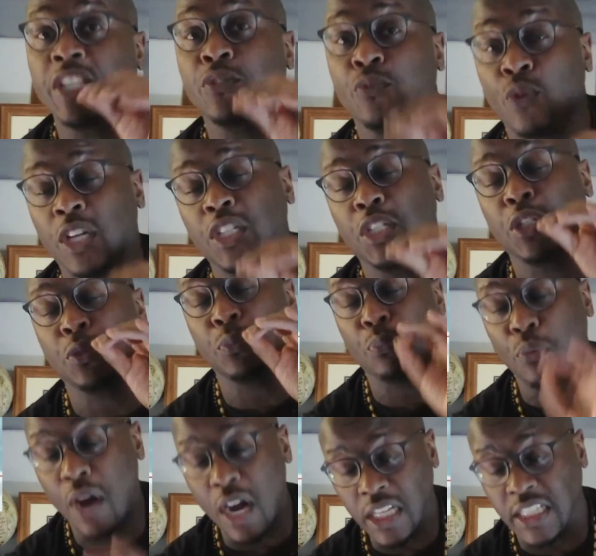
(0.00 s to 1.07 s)
rush
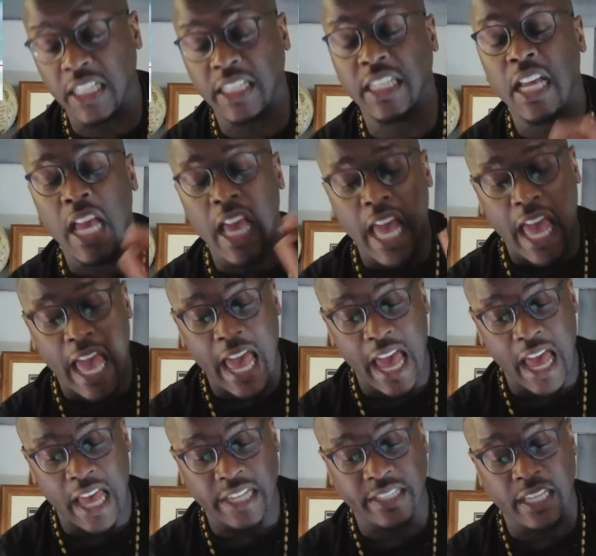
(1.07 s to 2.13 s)
process
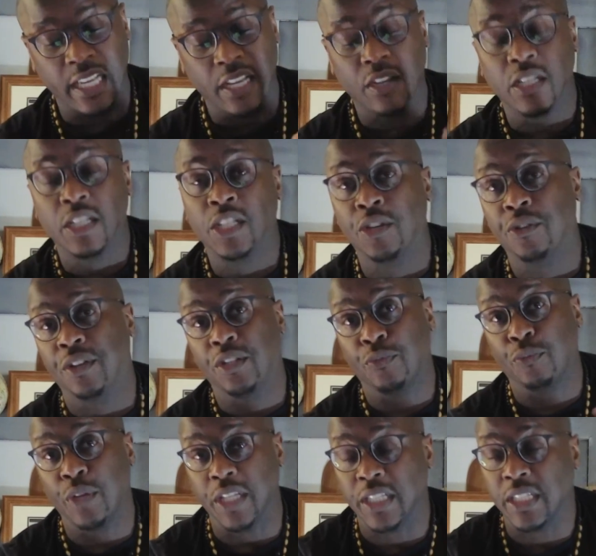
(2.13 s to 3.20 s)
has serious
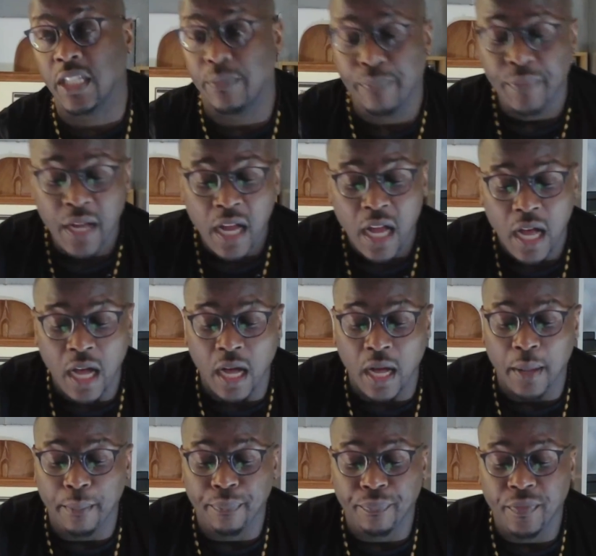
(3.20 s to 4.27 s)
risk.
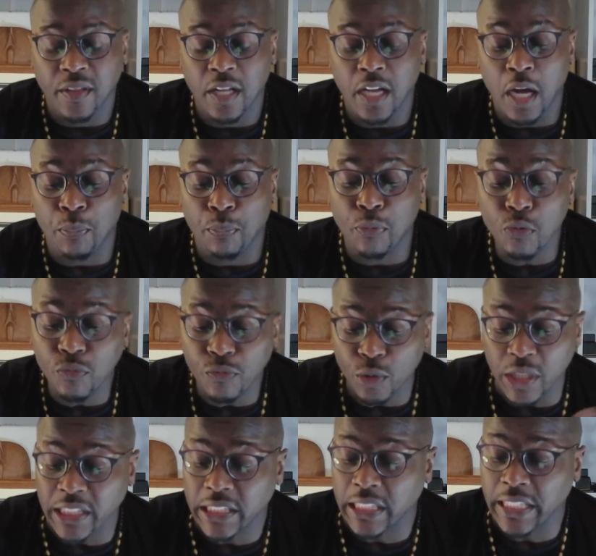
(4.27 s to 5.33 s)

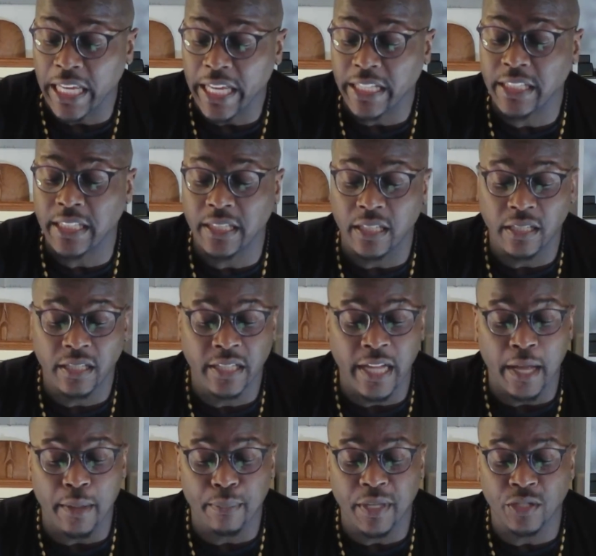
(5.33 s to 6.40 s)
Approval is the next
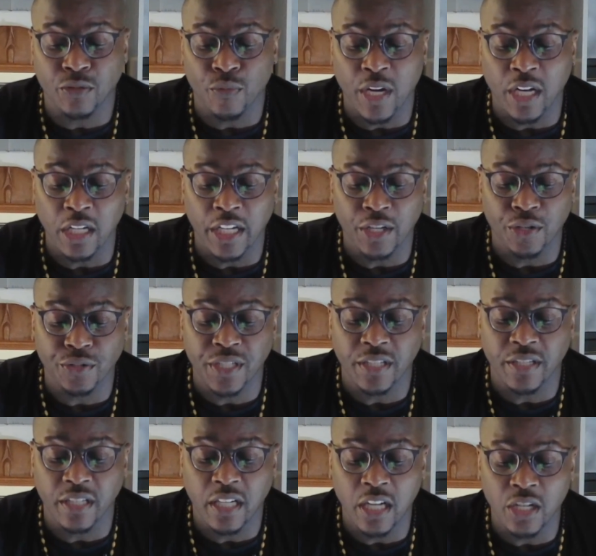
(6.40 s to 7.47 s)
step. Is regulators in
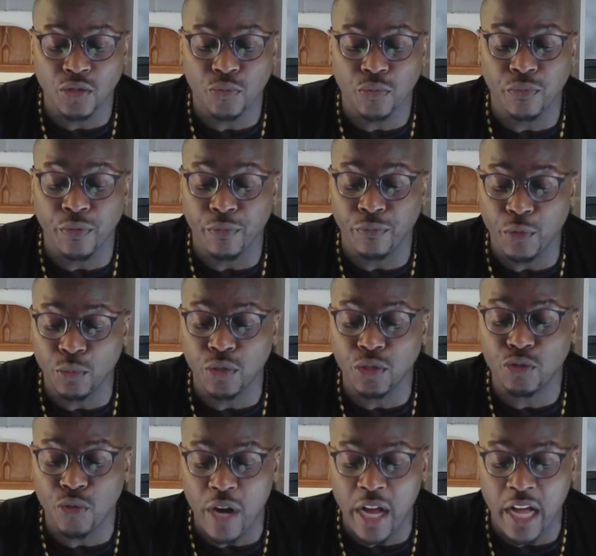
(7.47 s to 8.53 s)
the country review the
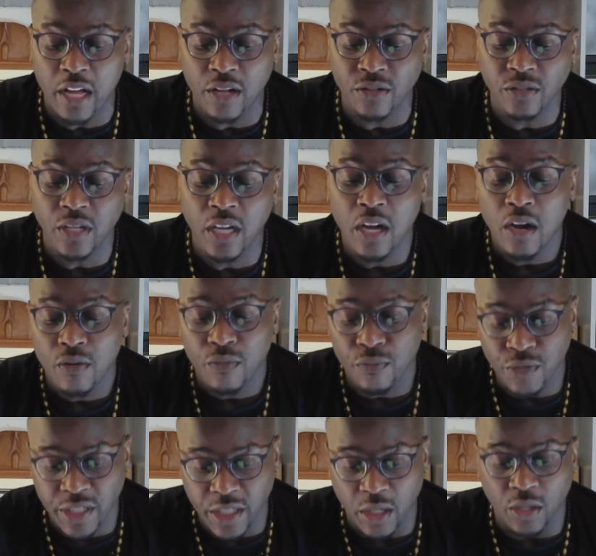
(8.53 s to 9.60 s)
trial
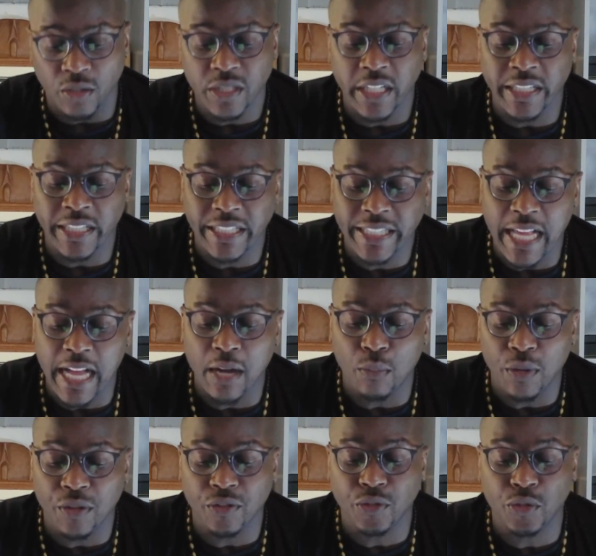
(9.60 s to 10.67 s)
results and decide
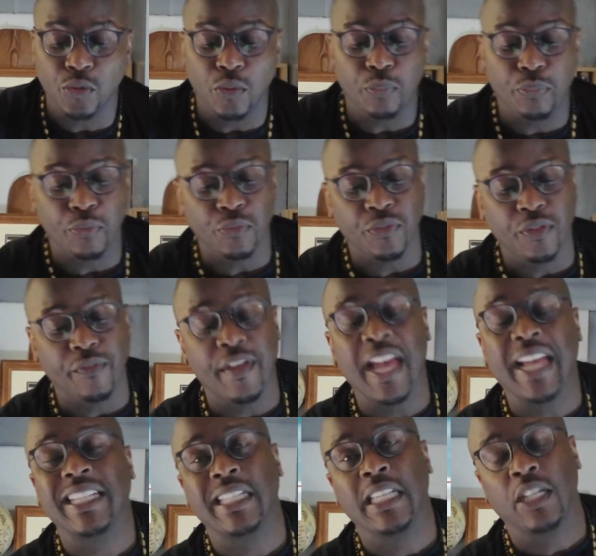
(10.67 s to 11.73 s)
whether to approve the
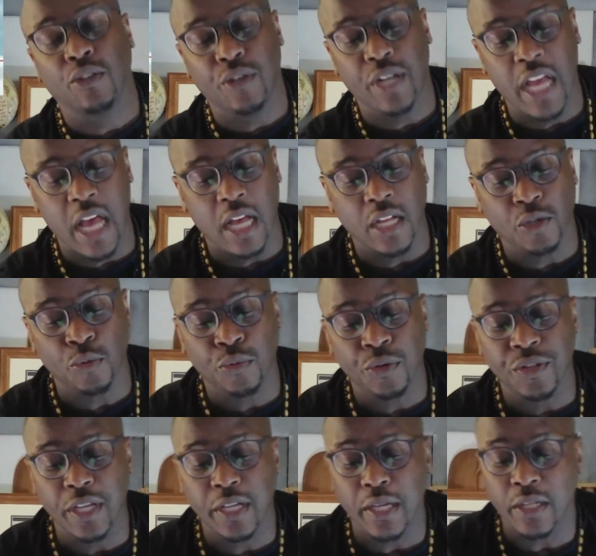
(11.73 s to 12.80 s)
vaccine or not.
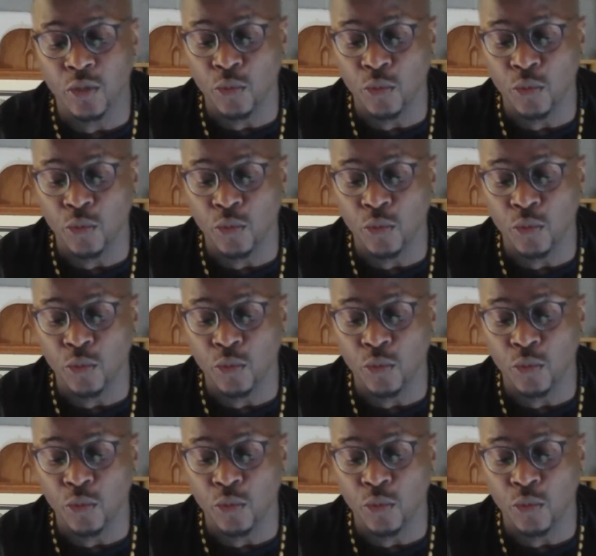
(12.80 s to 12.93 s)
During a